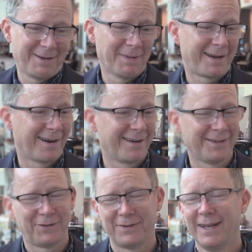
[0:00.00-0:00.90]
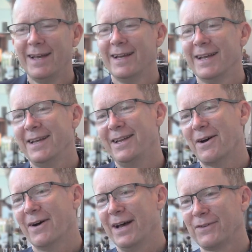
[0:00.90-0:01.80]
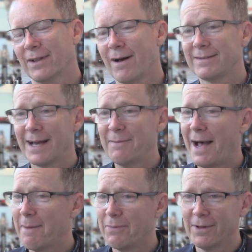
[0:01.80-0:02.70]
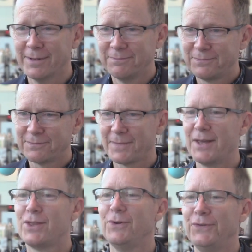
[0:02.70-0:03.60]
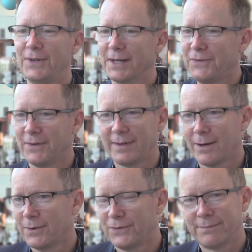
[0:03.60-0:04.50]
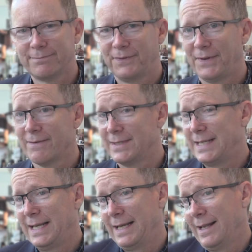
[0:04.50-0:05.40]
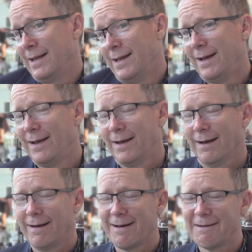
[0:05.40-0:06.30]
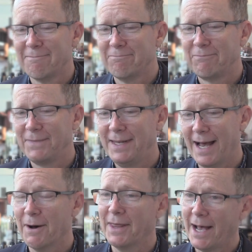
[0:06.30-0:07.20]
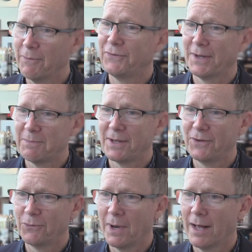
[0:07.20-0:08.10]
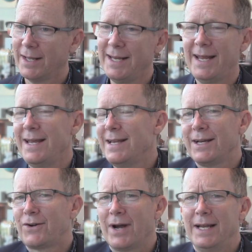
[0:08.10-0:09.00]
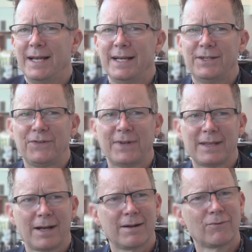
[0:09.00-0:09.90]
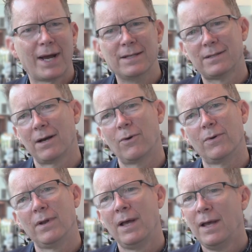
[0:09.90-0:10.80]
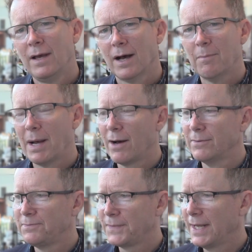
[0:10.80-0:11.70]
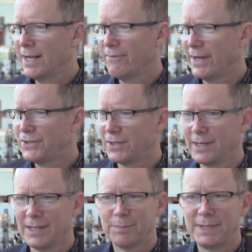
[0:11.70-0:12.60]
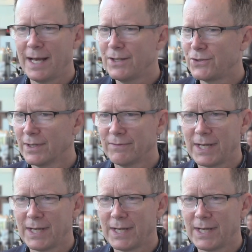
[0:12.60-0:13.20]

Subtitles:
in my car. This is, you know, as a longtime Apple enthusiast since I was 17. That was something as well. He did great. He just set that right tone about innovation and the potential of